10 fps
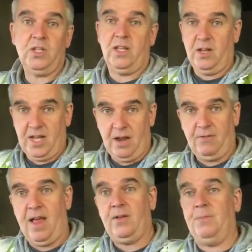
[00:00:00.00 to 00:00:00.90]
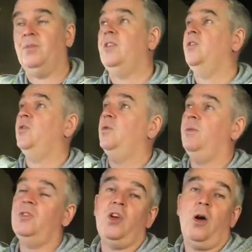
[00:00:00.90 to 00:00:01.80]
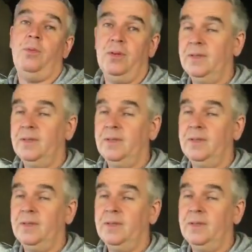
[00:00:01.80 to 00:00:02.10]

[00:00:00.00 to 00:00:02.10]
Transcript: so then I get round it. But then the other one at the top,